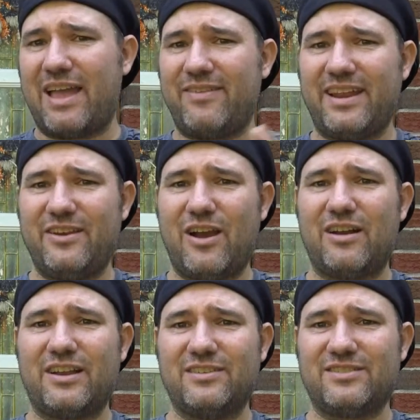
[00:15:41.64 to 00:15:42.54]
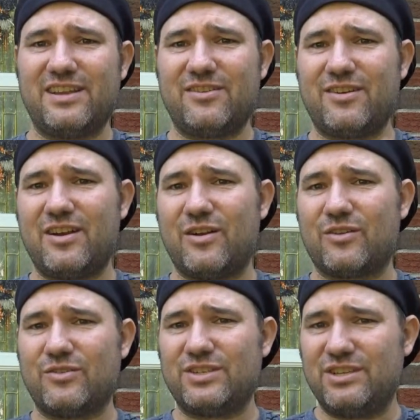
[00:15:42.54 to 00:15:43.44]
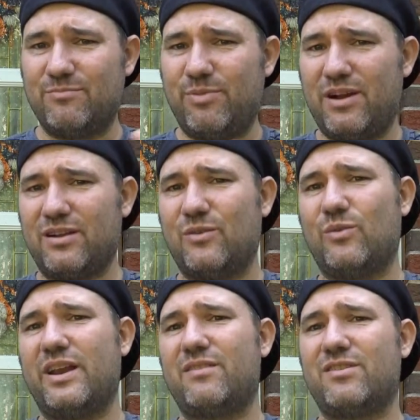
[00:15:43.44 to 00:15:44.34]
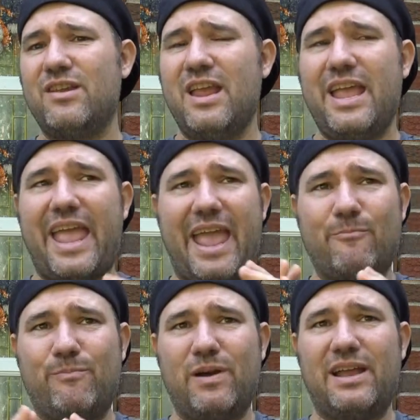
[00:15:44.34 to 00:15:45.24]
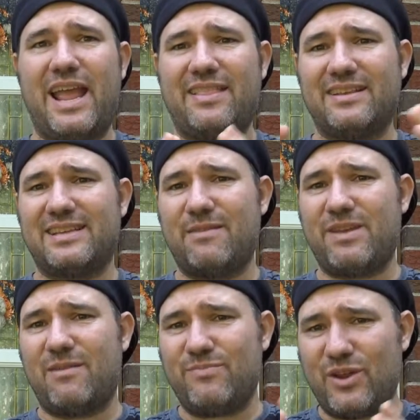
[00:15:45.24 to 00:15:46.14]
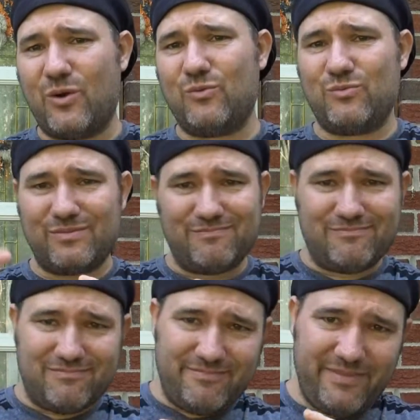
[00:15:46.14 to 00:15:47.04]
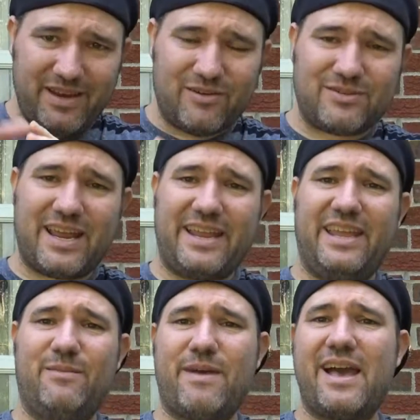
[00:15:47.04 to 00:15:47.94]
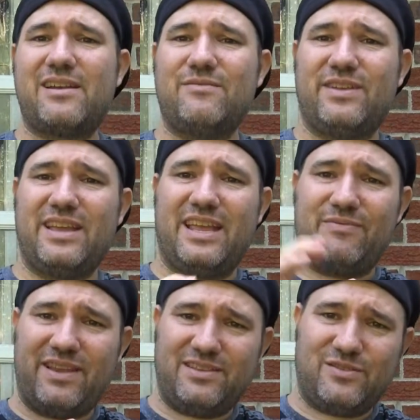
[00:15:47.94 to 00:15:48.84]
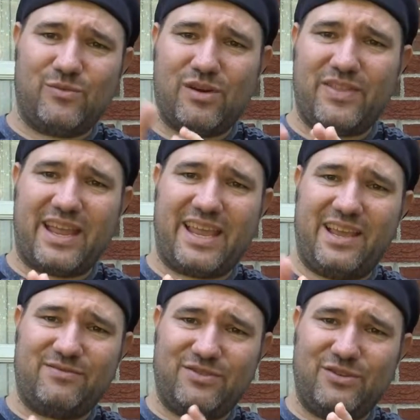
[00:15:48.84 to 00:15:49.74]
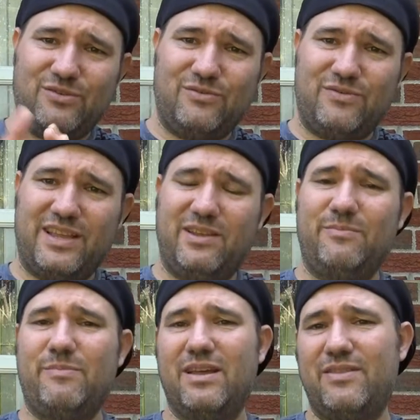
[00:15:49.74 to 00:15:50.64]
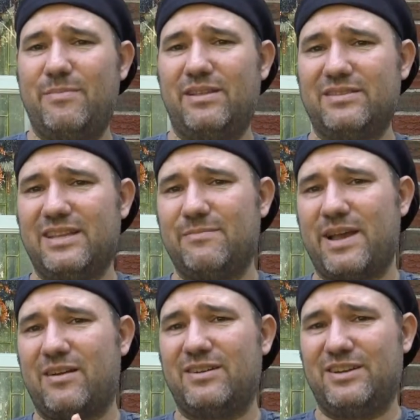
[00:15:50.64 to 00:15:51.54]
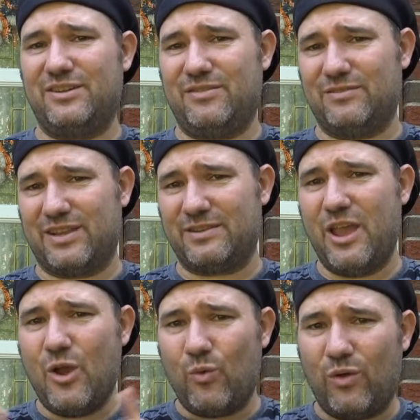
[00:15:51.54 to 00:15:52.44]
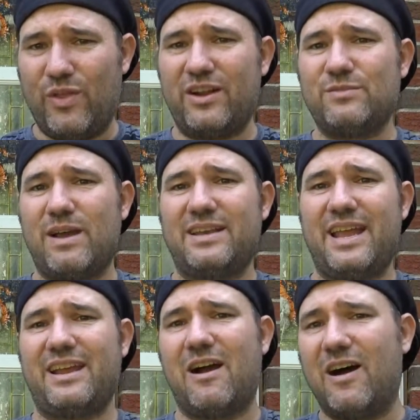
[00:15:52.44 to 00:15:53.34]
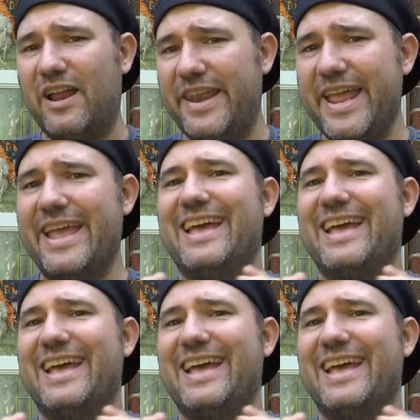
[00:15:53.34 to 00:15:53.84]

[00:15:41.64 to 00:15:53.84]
I think you ought to consider it, or Christian punk or whatever. But at the same time, don't take him out of it if he's the one that gives you the ability and the power to do those things. Well, there's my take on